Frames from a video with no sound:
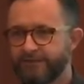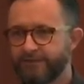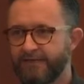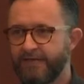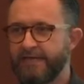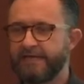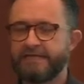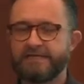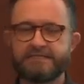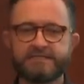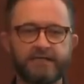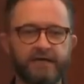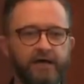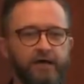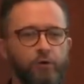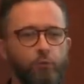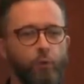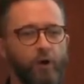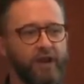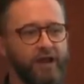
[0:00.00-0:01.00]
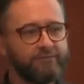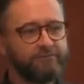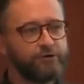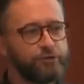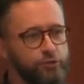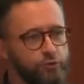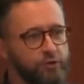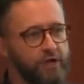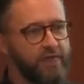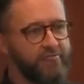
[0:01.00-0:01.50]
It is a, whatever
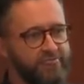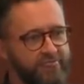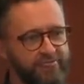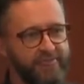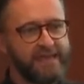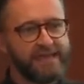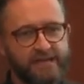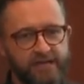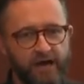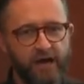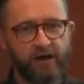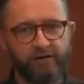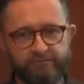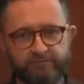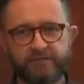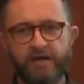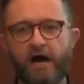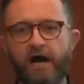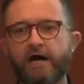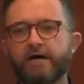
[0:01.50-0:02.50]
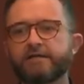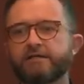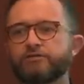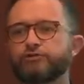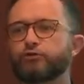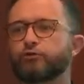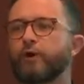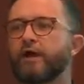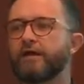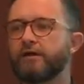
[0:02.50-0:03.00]
you can think of, God is
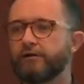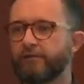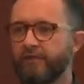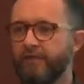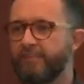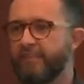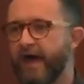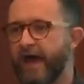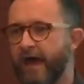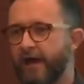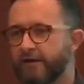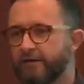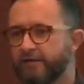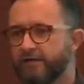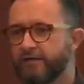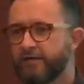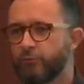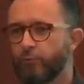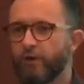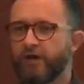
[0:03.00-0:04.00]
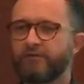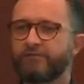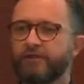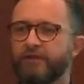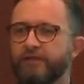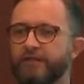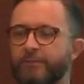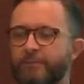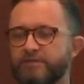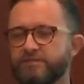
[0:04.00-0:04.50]
greater than that. Whatever the
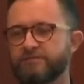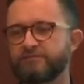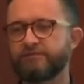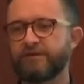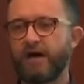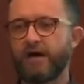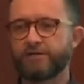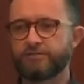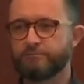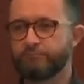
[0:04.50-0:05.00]
limits of God's